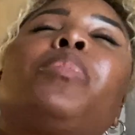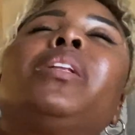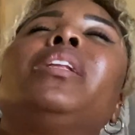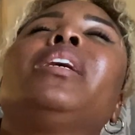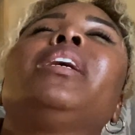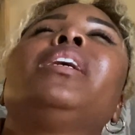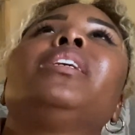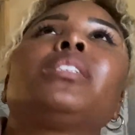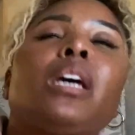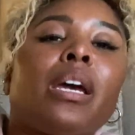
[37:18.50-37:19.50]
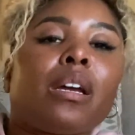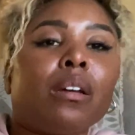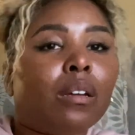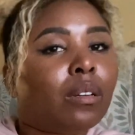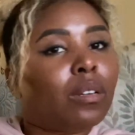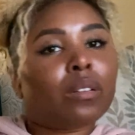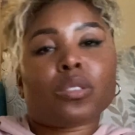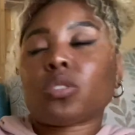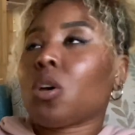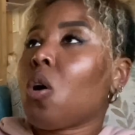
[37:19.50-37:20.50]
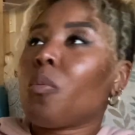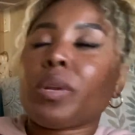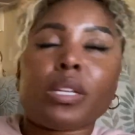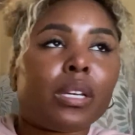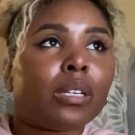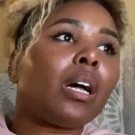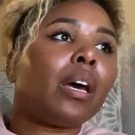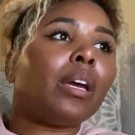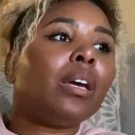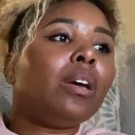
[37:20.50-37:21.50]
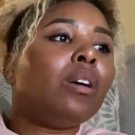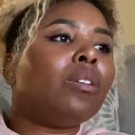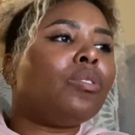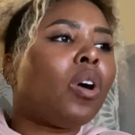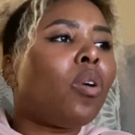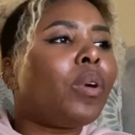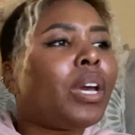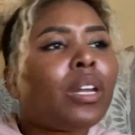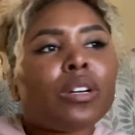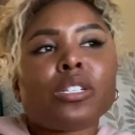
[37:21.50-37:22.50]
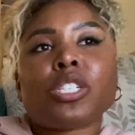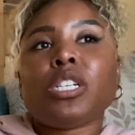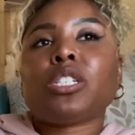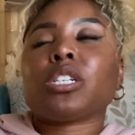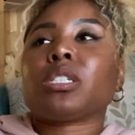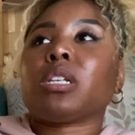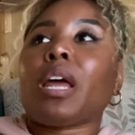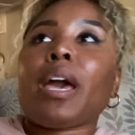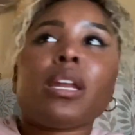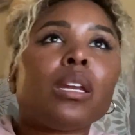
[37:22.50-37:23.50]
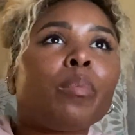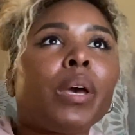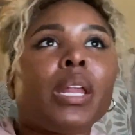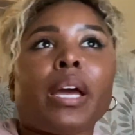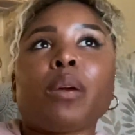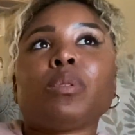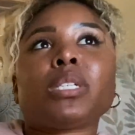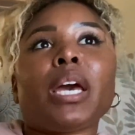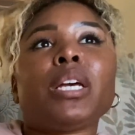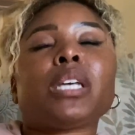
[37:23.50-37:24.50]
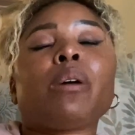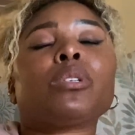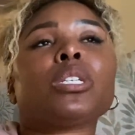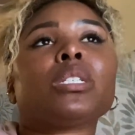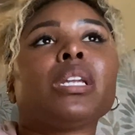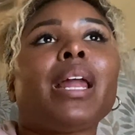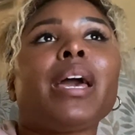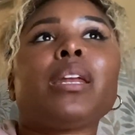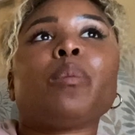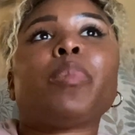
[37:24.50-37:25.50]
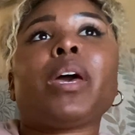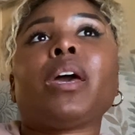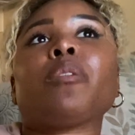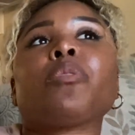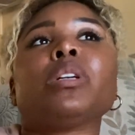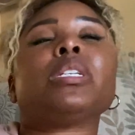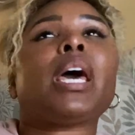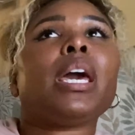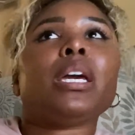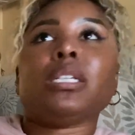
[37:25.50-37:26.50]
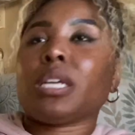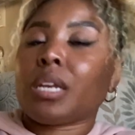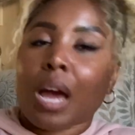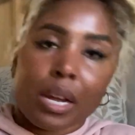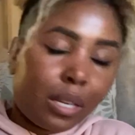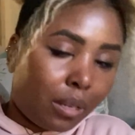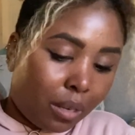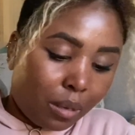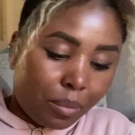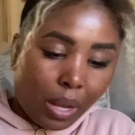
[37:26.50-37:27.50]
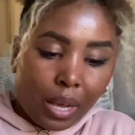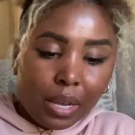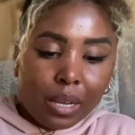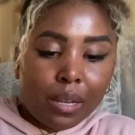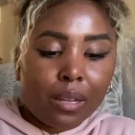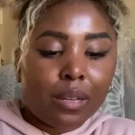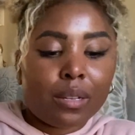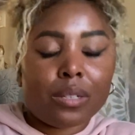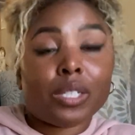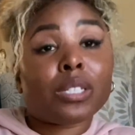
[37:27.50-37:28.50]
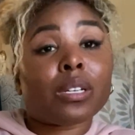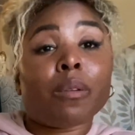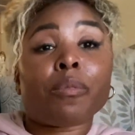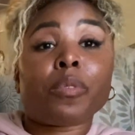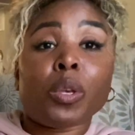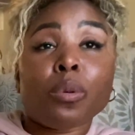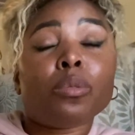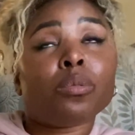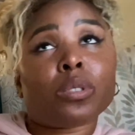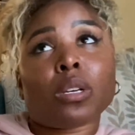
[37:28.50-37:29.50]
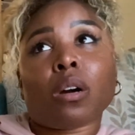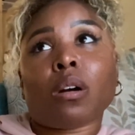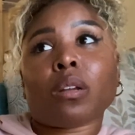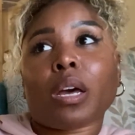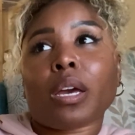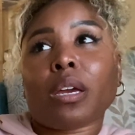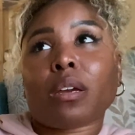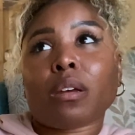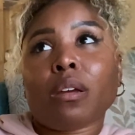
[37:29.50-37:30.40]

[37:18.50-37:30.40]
please. Like, so many things. Like, no energy, just laying in the bed. Like, it was days I would just lay in the bed for days and not get up. Like, just confused, y'all. Like,